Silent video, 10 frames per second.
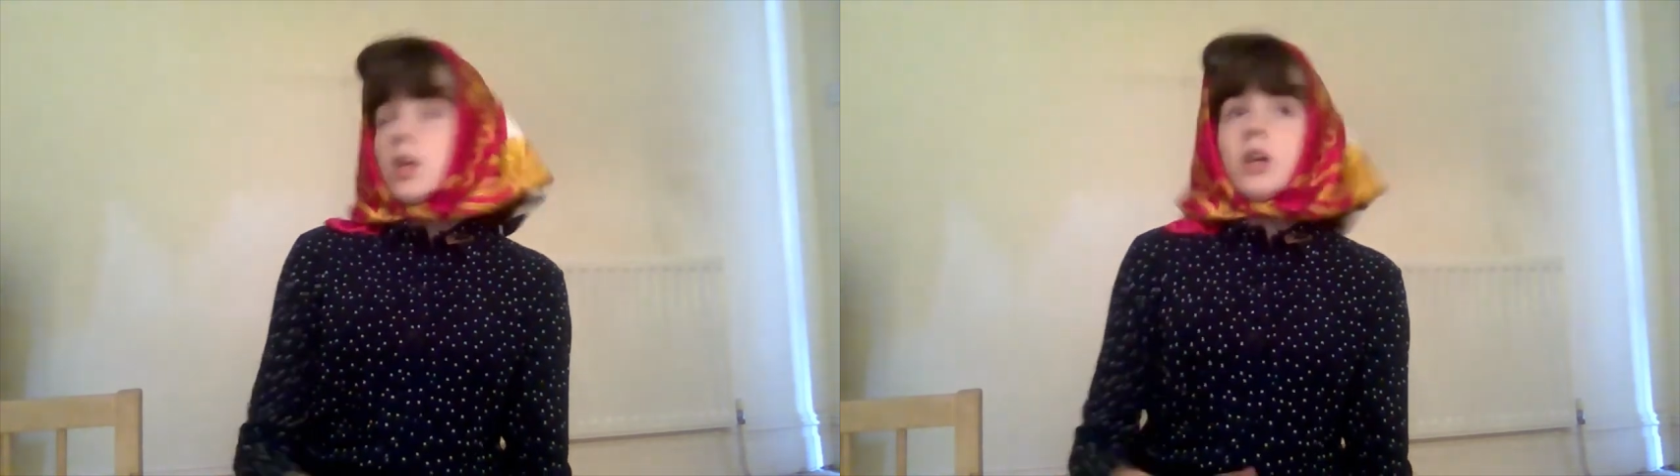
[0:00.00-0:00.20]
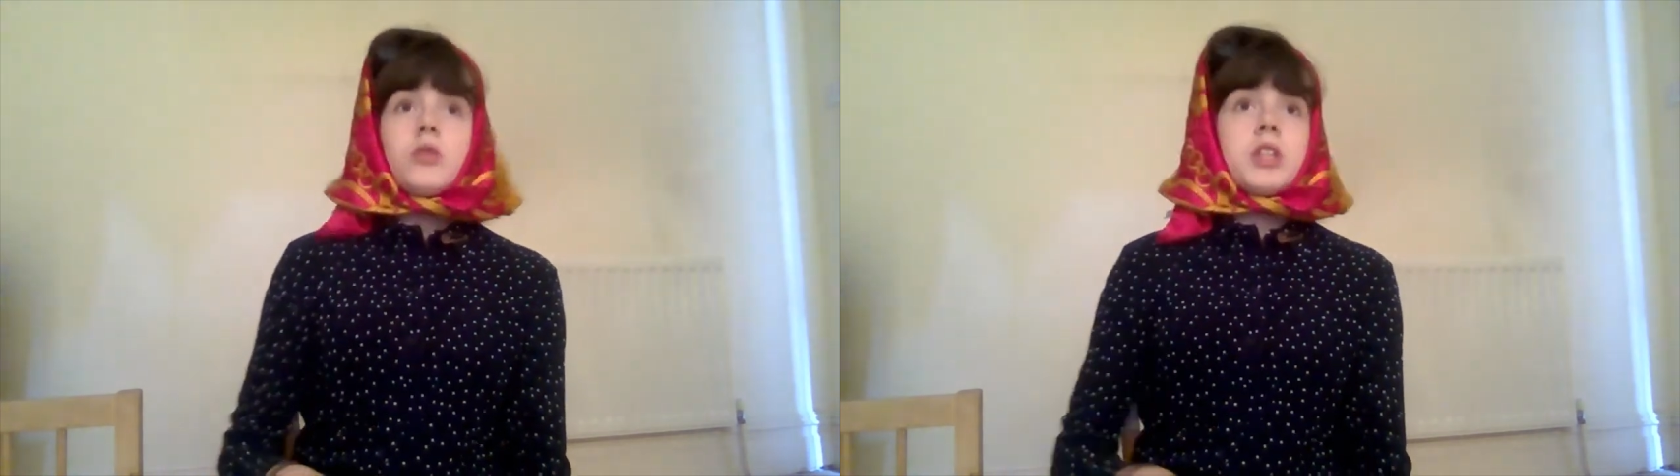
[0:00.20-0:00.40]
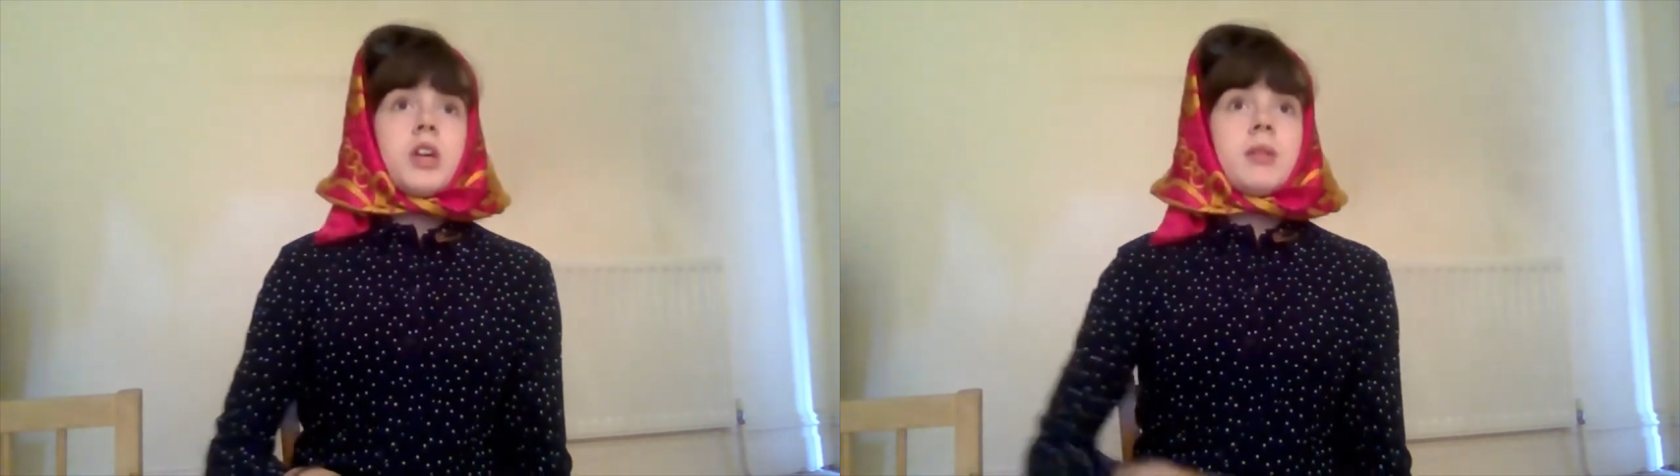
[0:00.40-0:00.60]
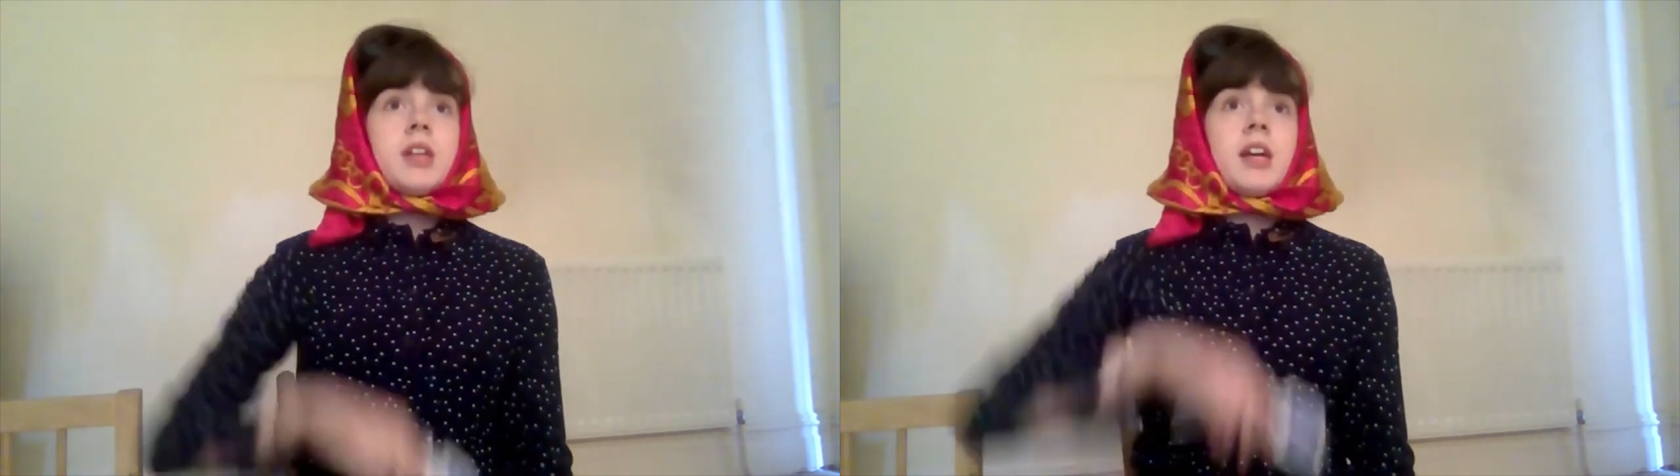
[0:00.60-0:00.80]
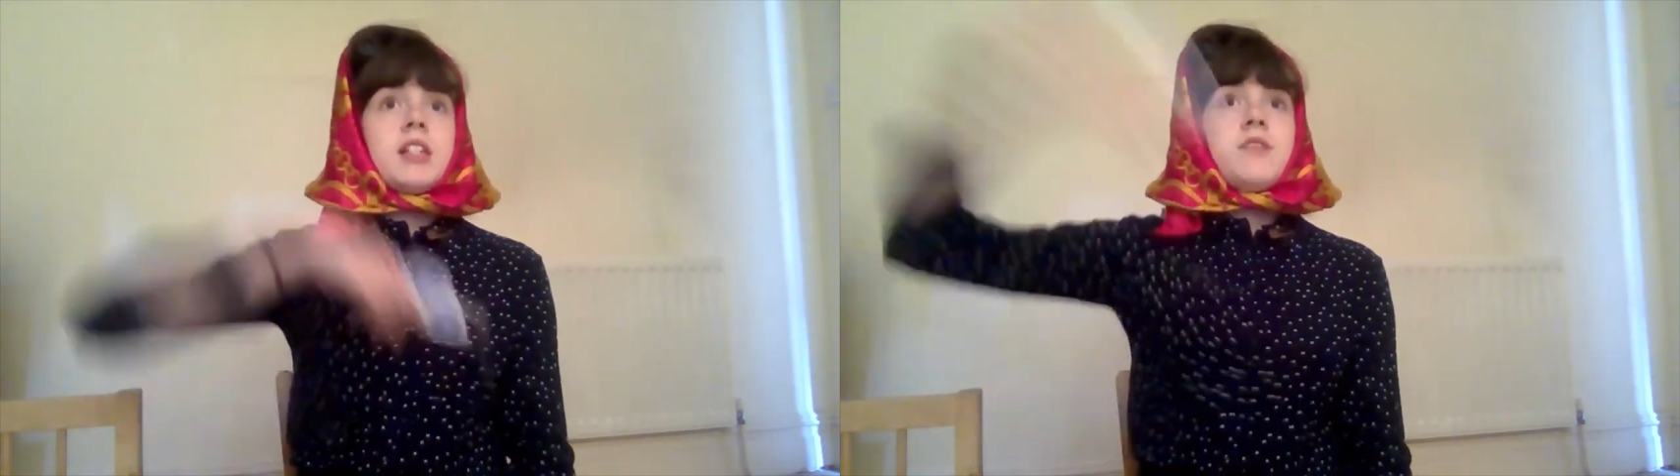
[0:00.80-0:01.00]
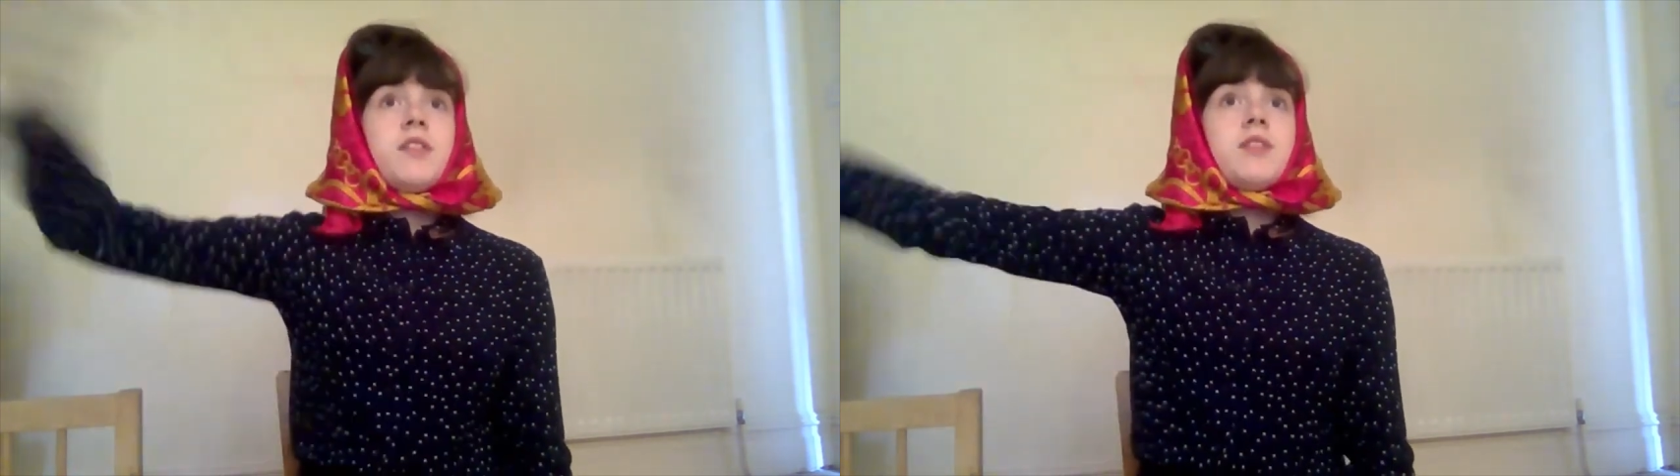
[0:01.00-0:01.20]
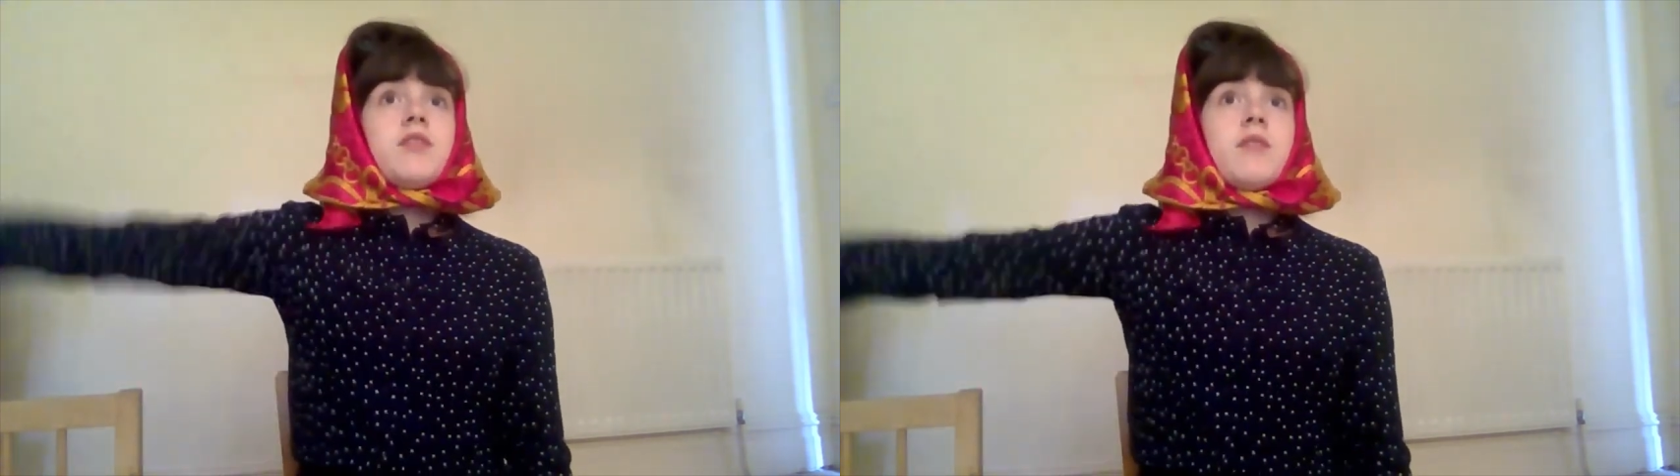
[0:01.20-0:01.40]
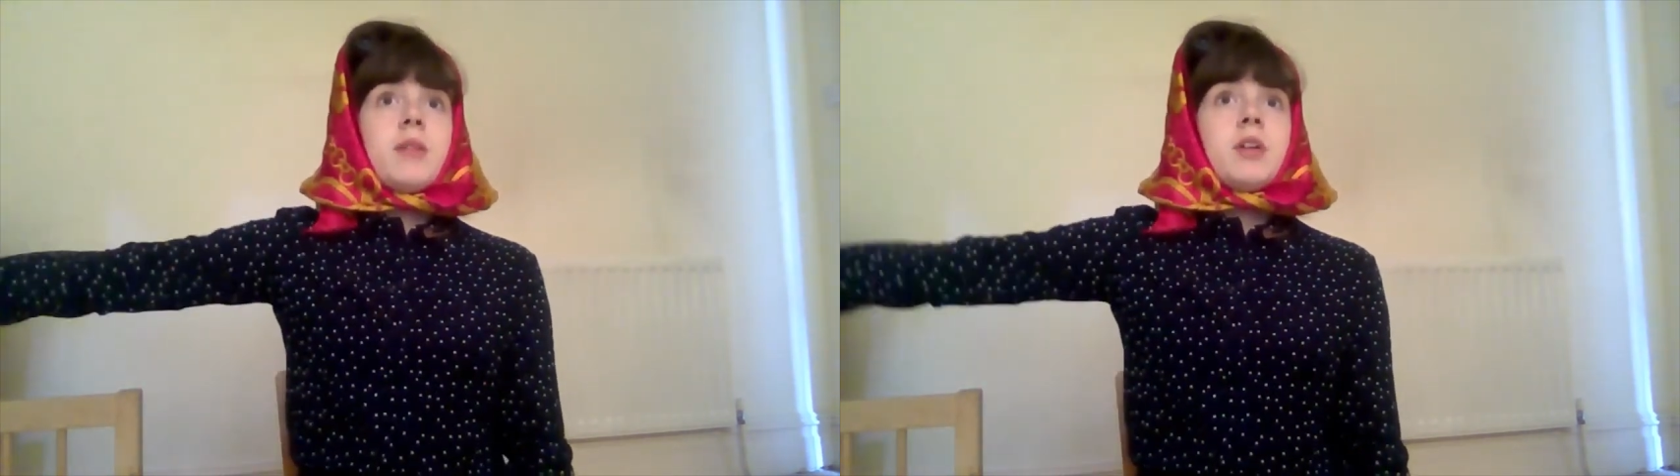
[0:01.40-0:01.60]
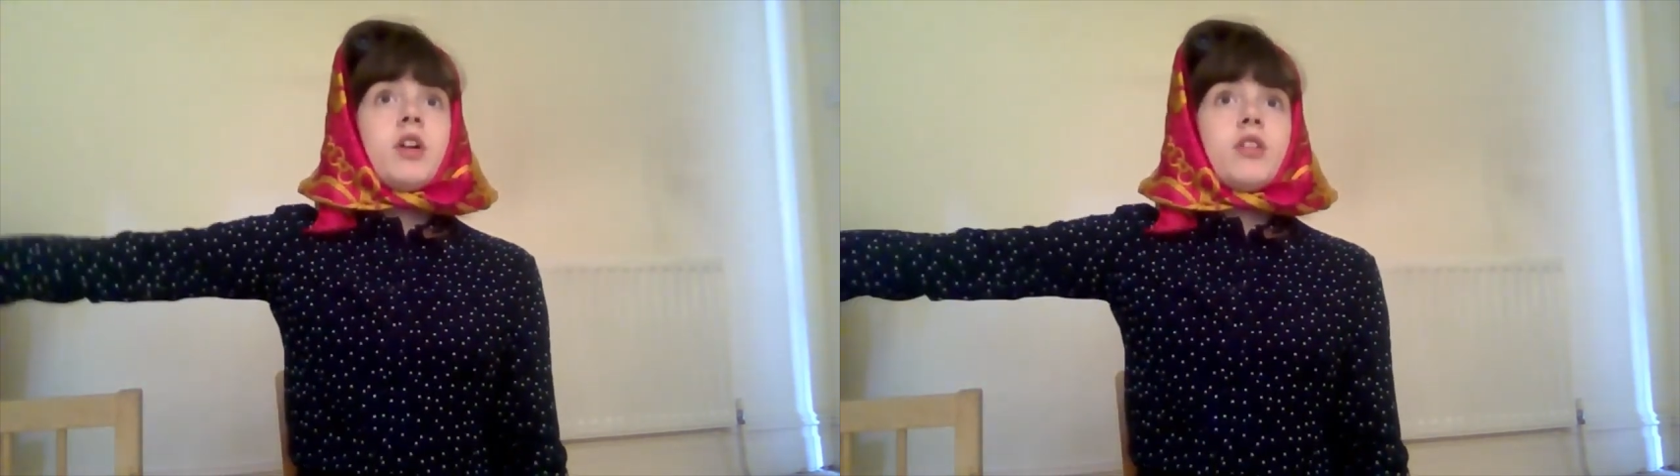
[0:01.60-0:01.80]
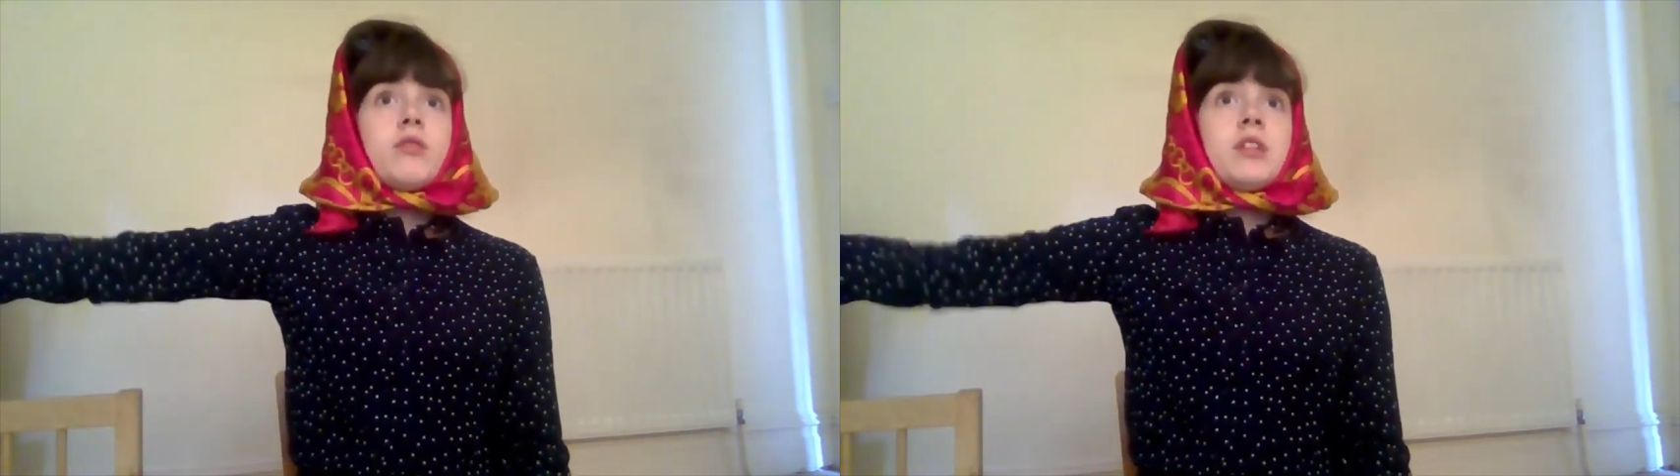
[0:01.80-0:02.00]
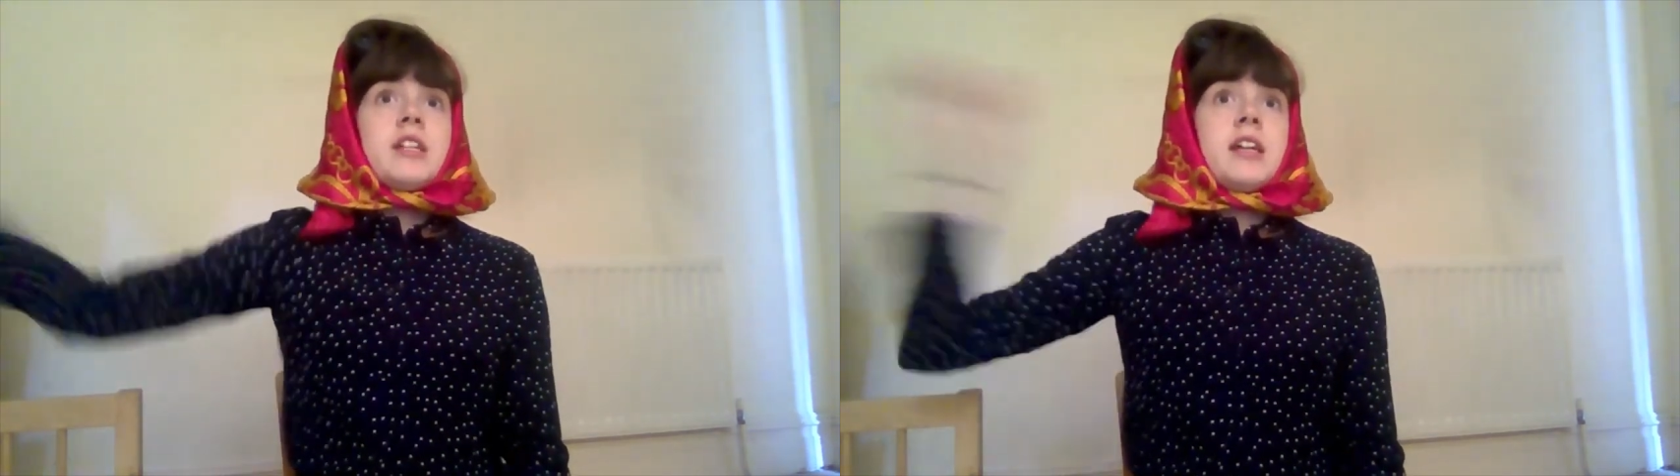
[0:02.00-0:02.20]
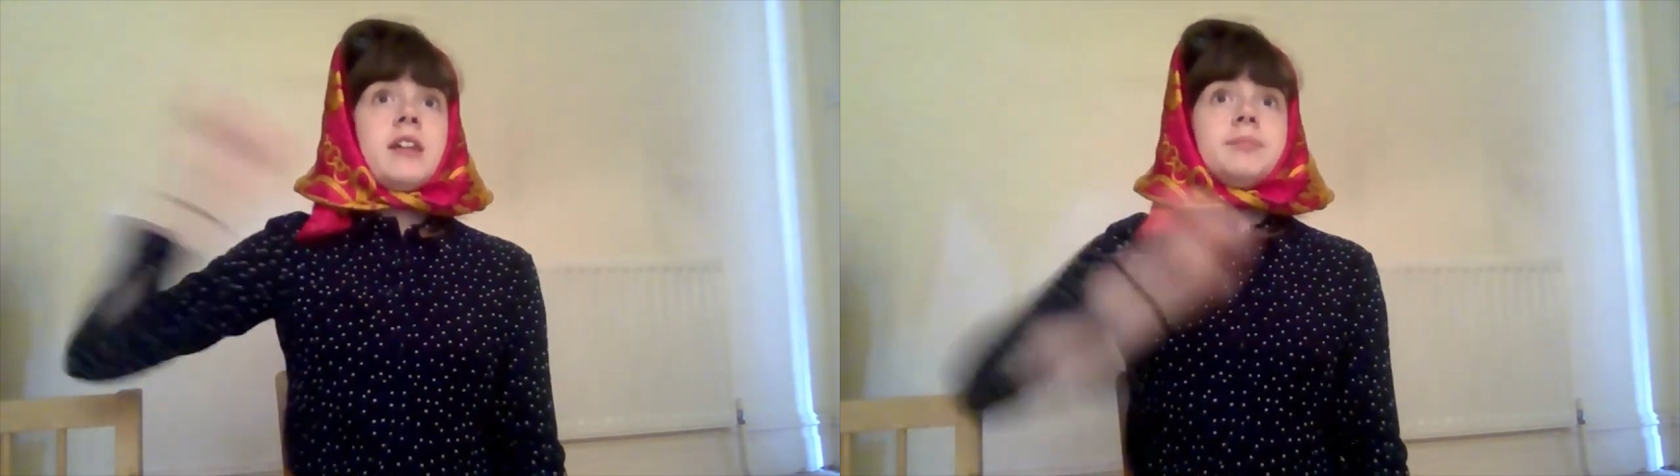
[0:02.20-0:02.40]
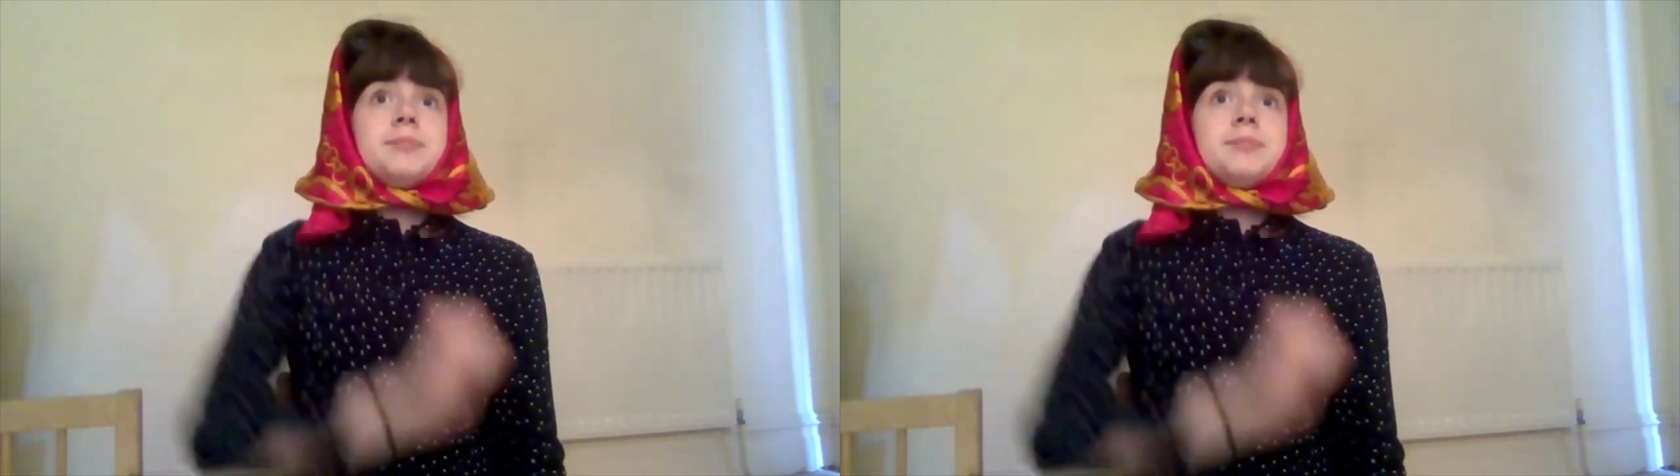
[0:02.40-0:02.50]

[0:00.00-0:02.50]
Also, in 1953, we got 3D.